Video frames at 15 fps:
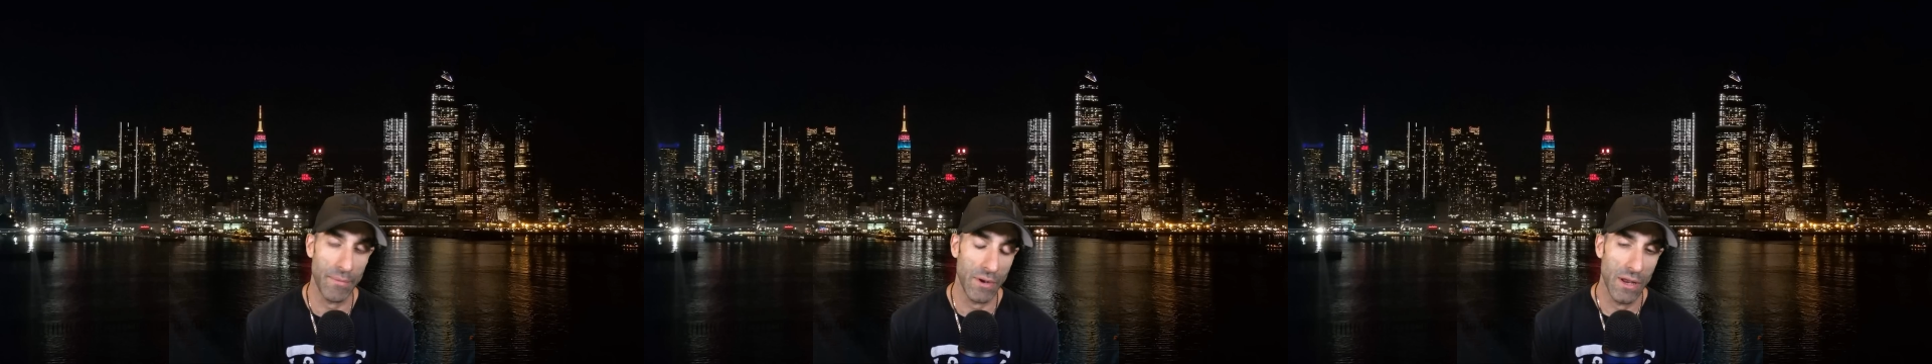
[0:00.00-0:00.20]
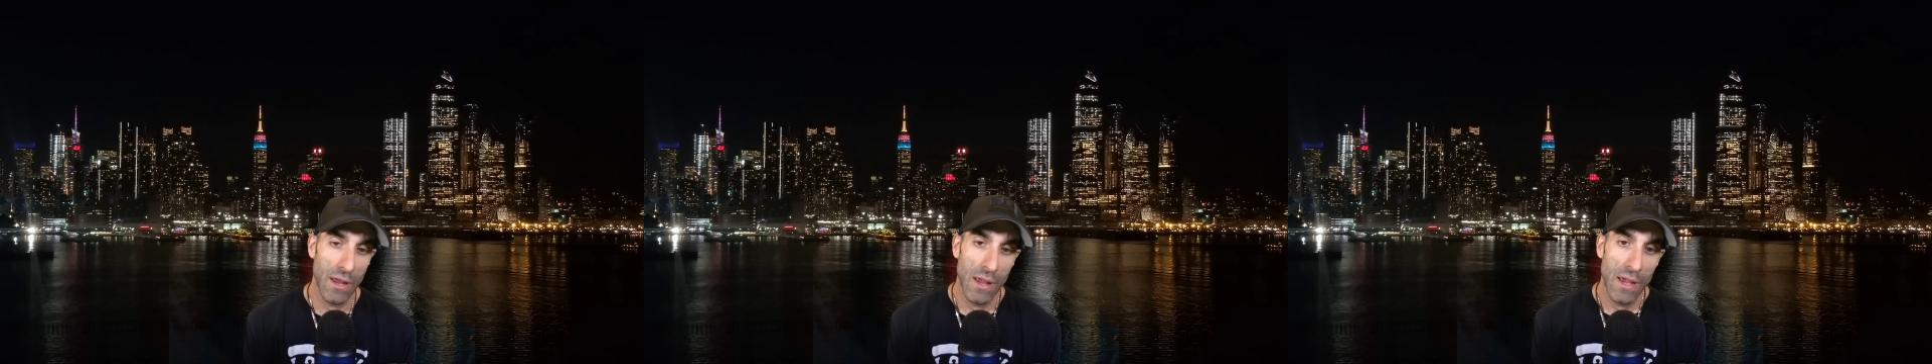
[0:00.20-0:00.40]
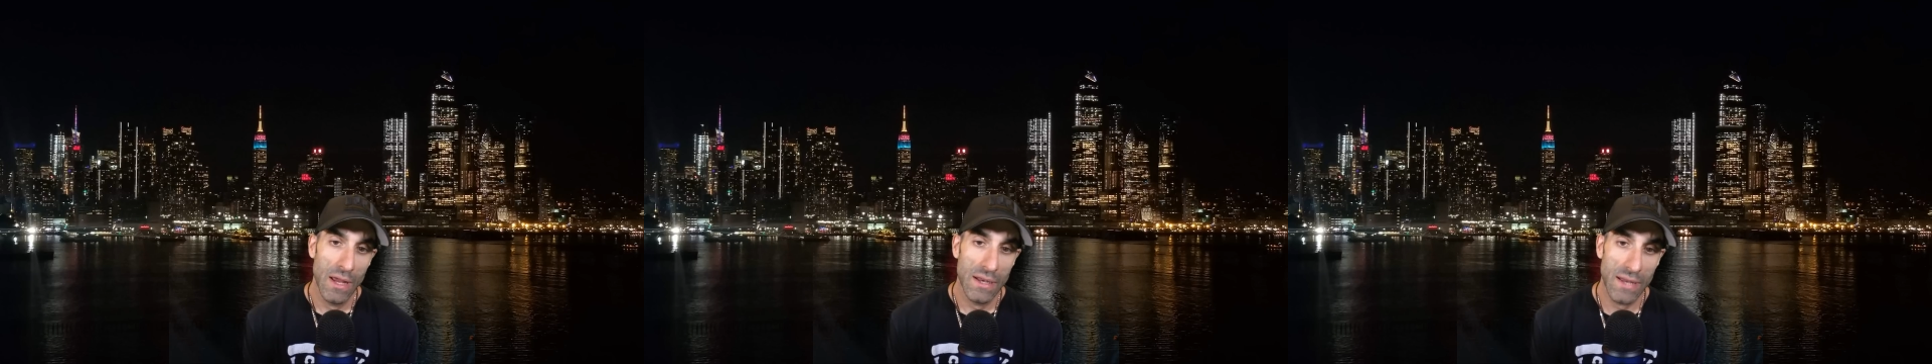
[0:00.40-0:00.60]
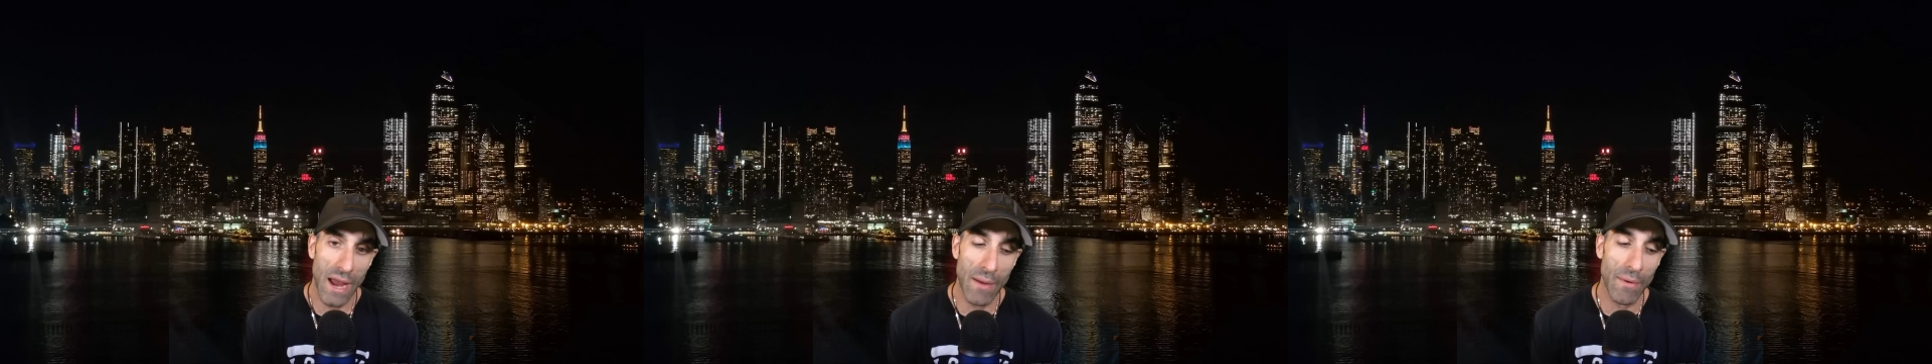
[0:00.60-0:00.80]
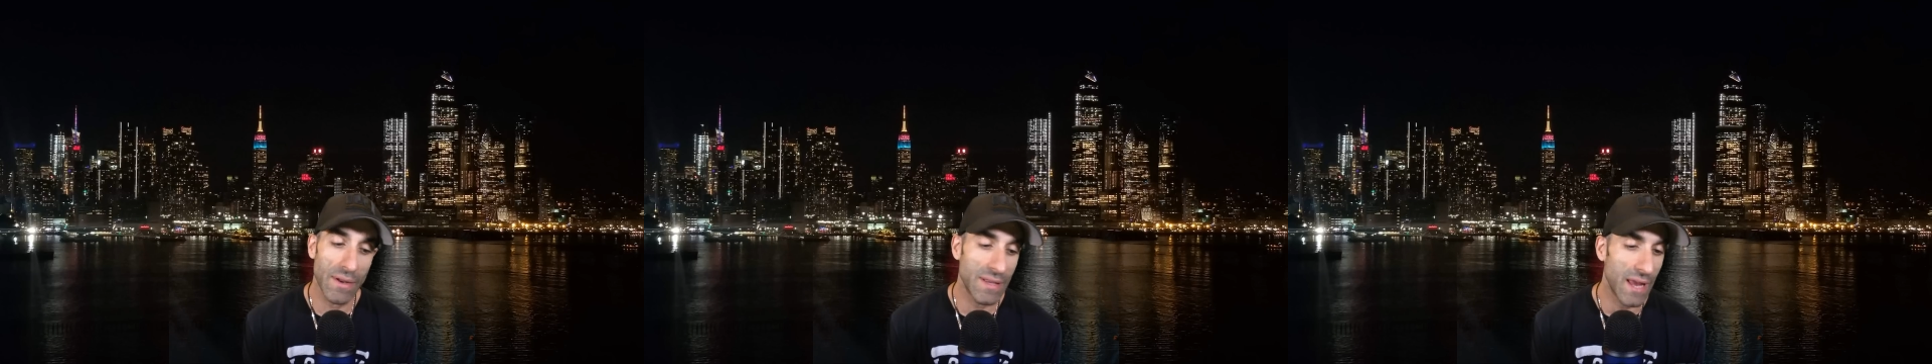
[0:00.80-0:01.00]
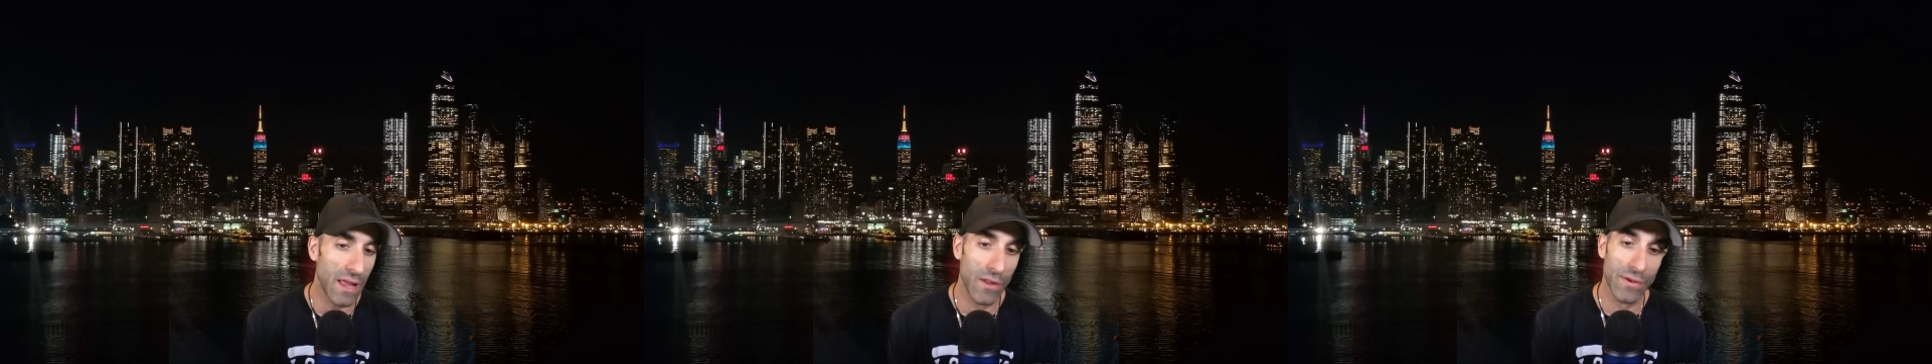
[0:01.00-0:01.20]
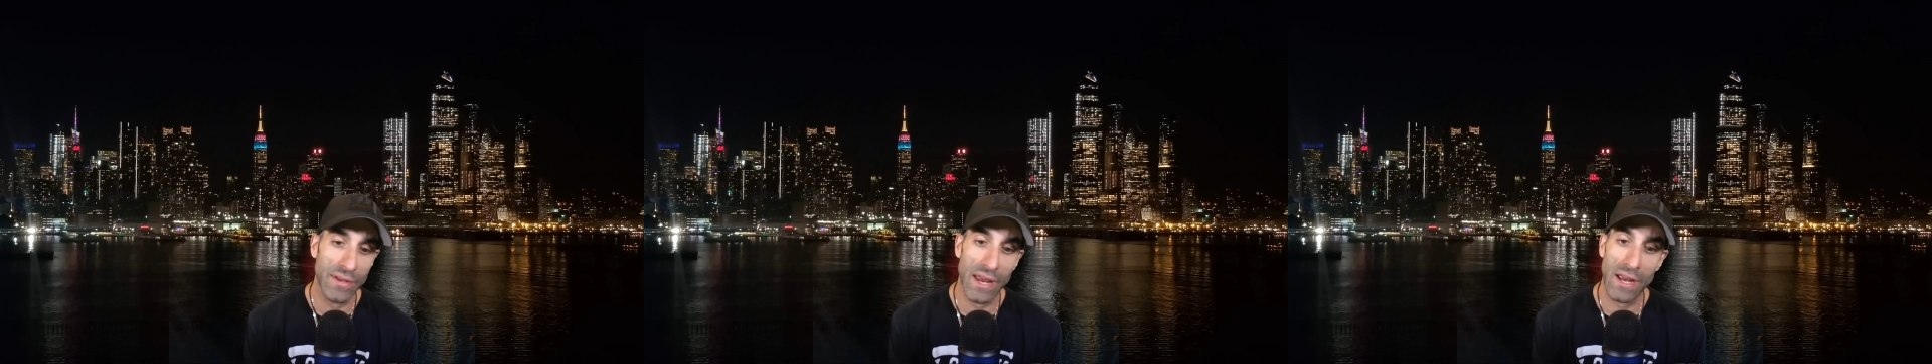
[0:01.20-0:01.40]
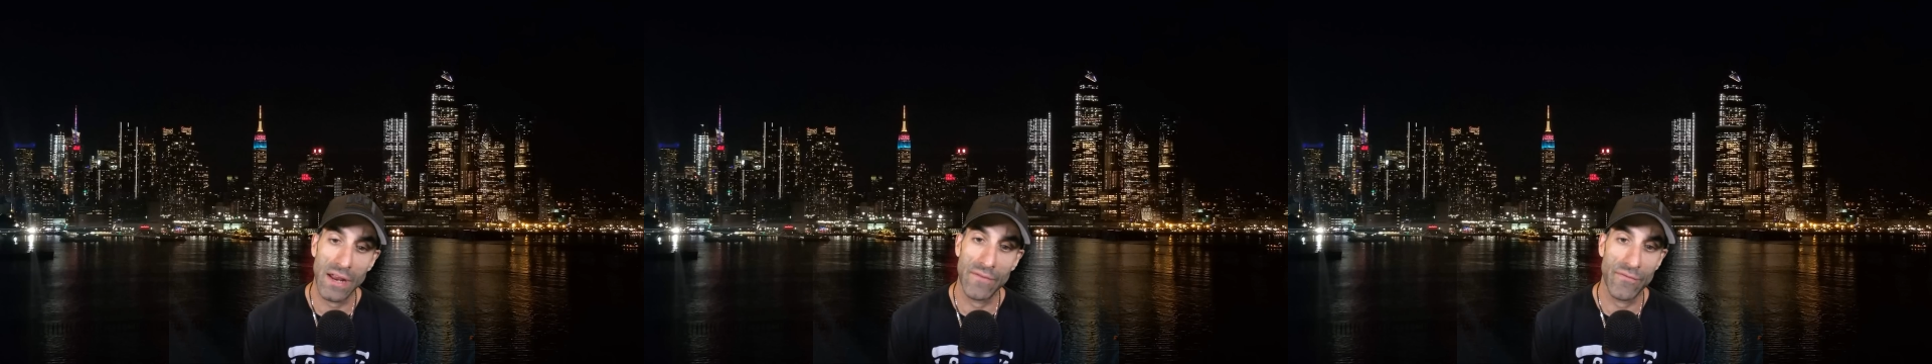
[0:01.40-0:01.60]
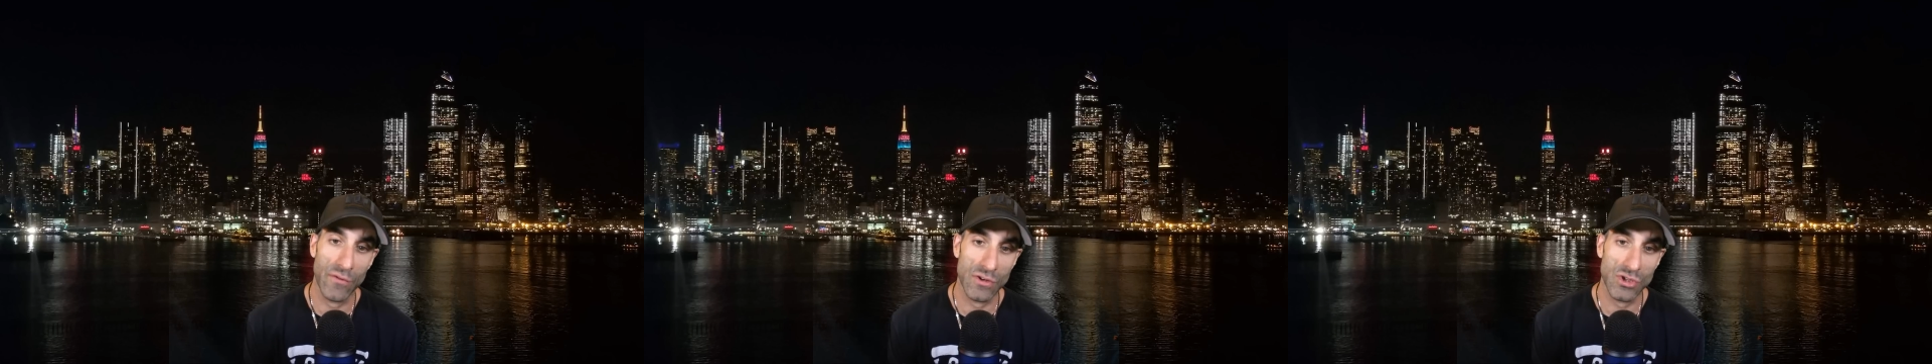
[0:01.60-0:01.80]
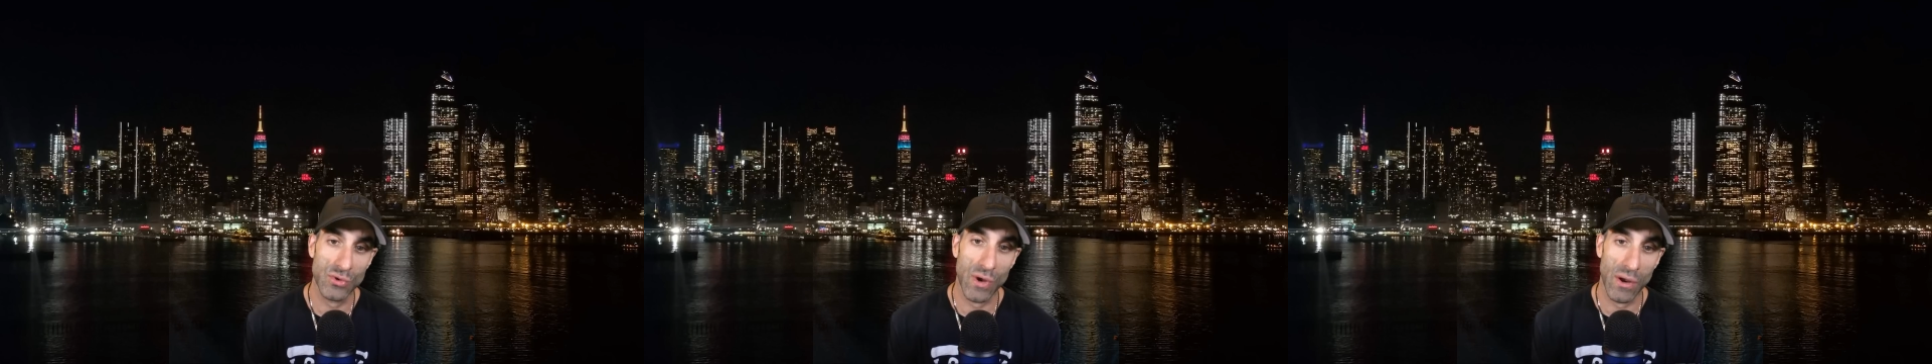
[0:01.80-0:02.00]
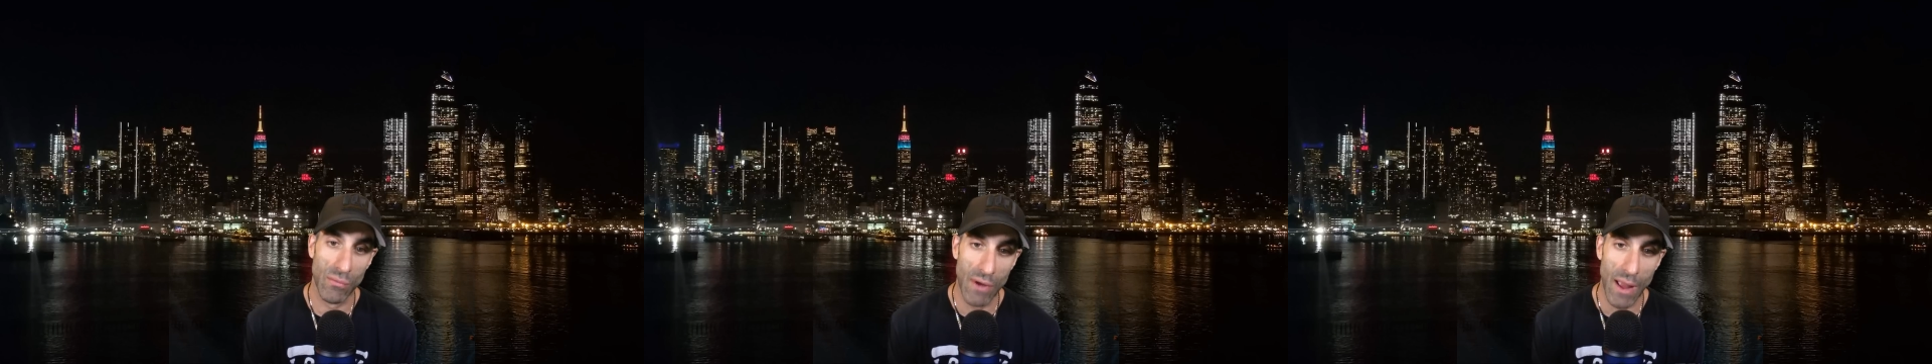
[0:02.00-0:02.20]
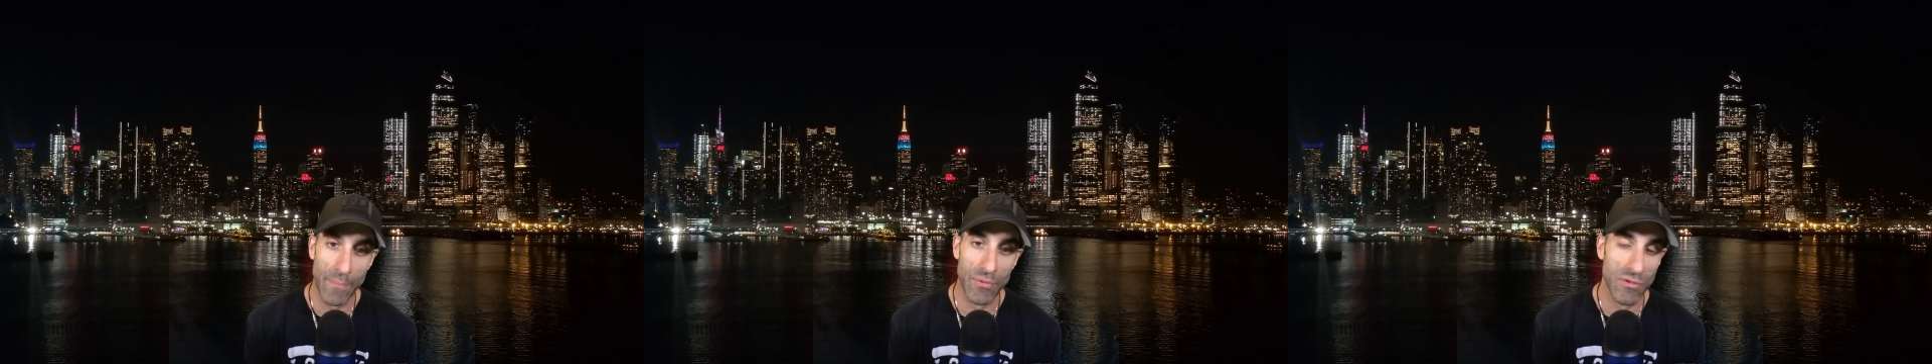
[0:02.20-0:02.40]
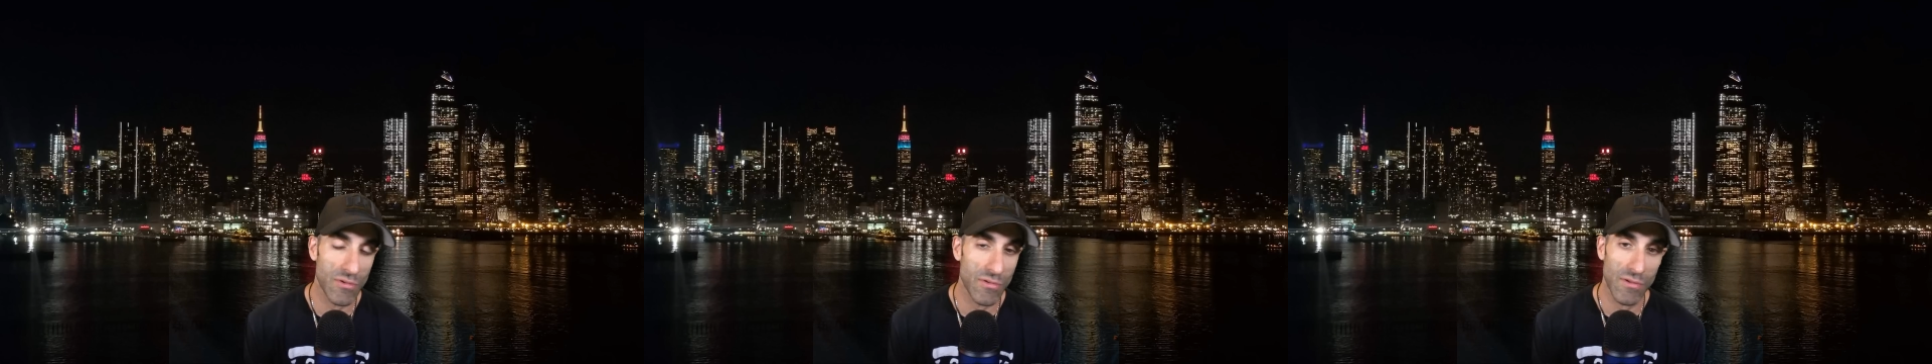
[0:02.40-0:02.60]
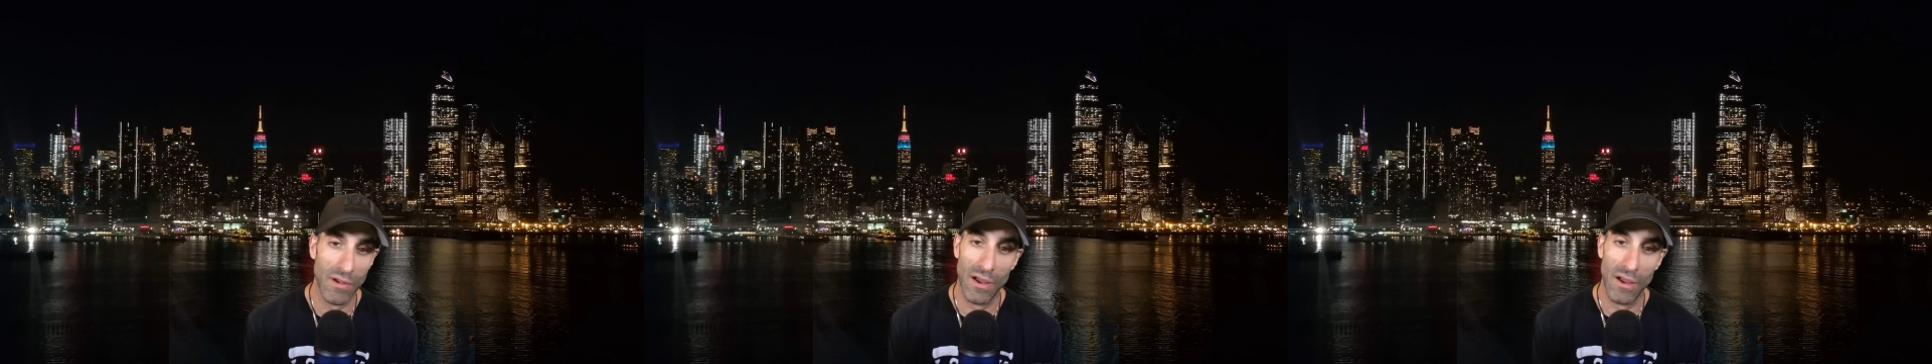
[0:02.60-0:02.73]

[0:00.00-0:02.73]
But Tyrod Taylor taking first-string reps